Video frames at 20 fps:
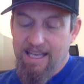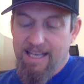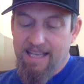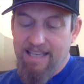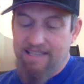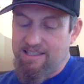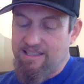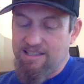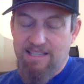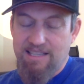
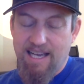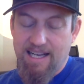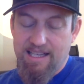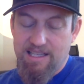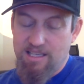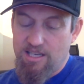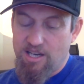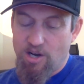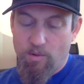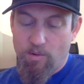and it
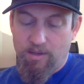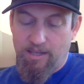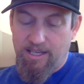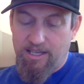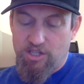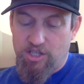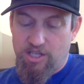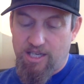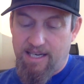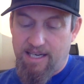detected no
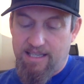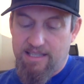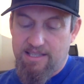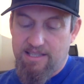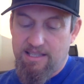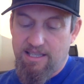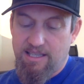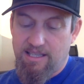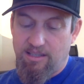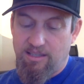electronic
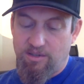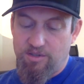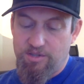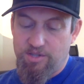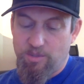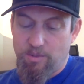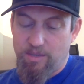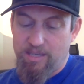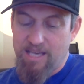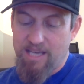signal,
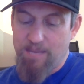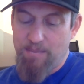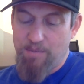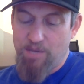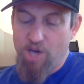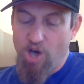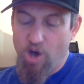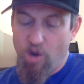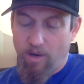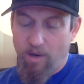so it kept
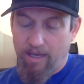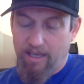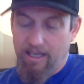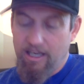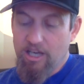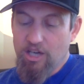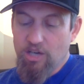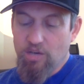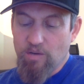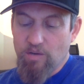going,
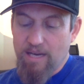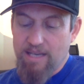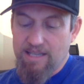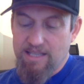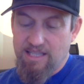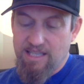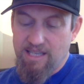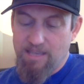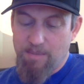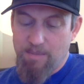
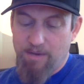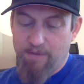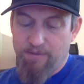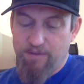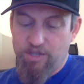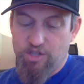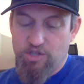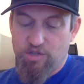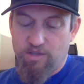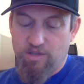racing above
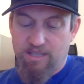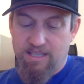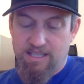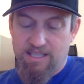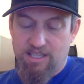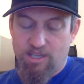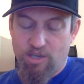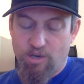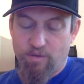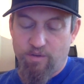the
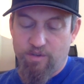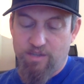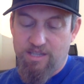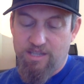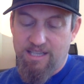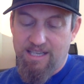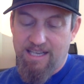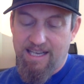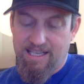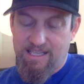trees and over to
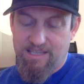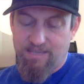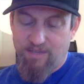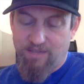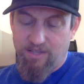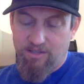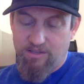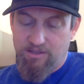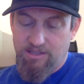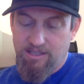the next
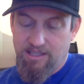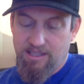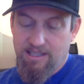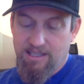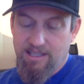field.